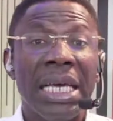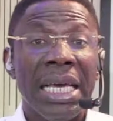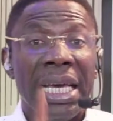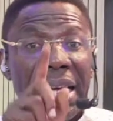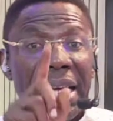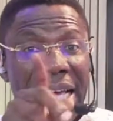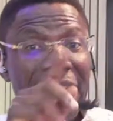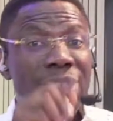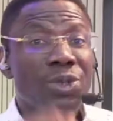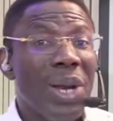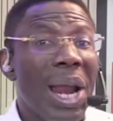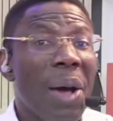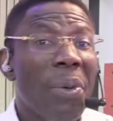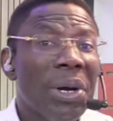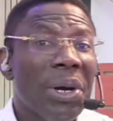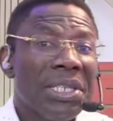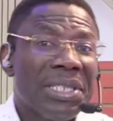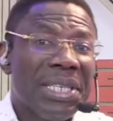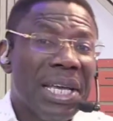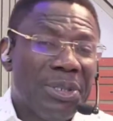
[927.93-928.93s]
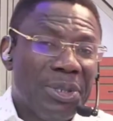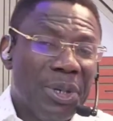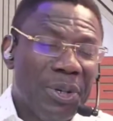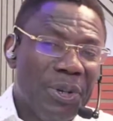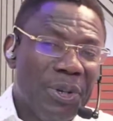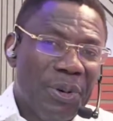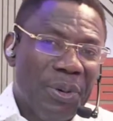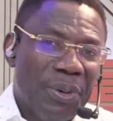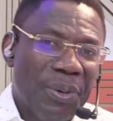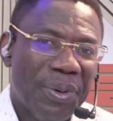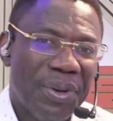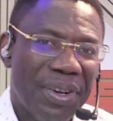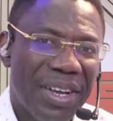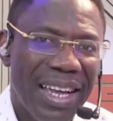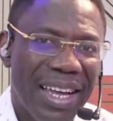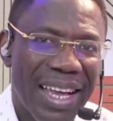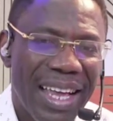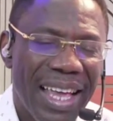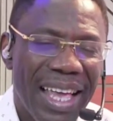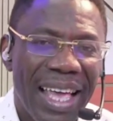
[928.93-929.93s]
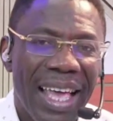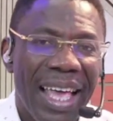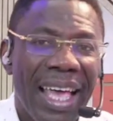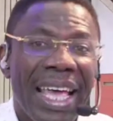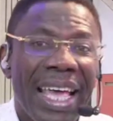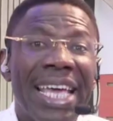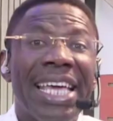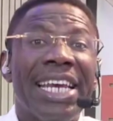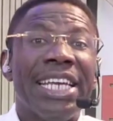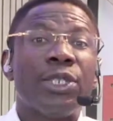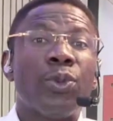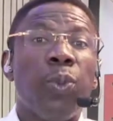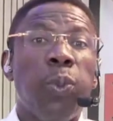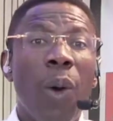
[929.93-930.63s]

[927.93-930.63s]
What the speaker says: Here's what I want to say to you. It is